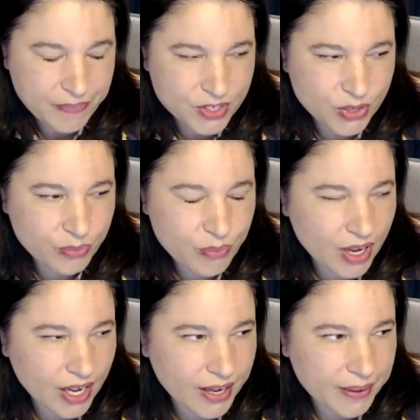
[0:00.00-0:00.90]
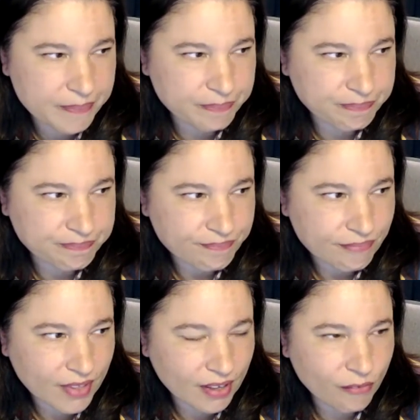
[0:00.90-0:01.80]
so
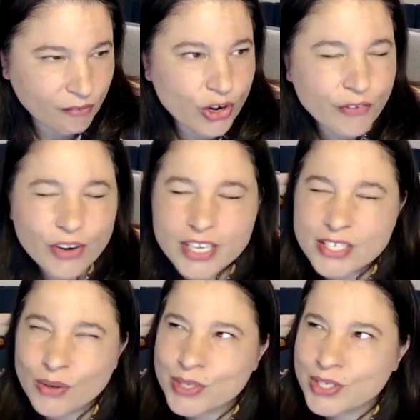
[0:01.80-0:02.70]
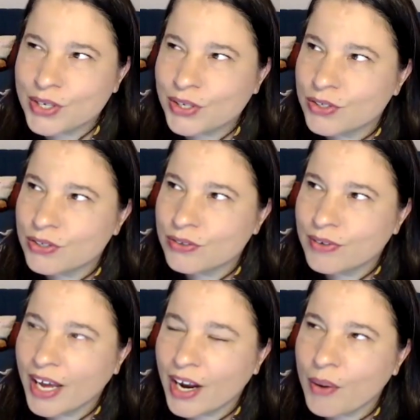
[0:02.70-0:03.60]
Vodafone is also,
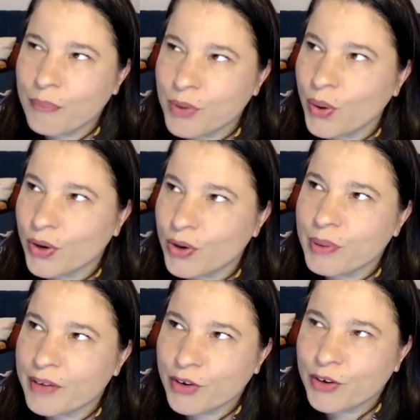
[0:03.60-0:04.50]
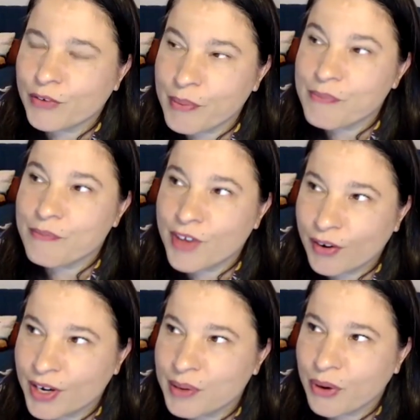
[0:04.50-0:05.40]
I'm going on about Vodafone, I'm
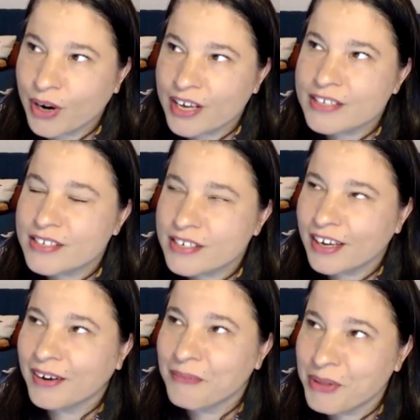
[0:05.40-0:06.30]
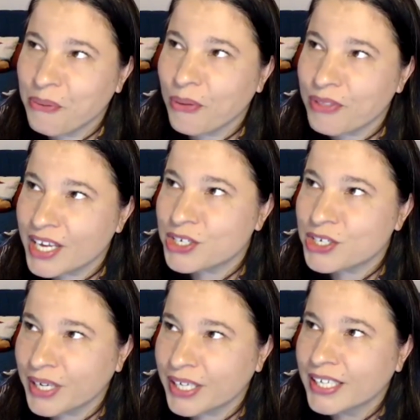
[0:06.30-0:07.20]
very impressed with what they're
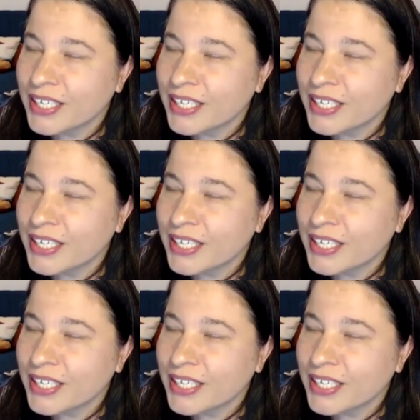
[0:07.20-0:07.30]
doing.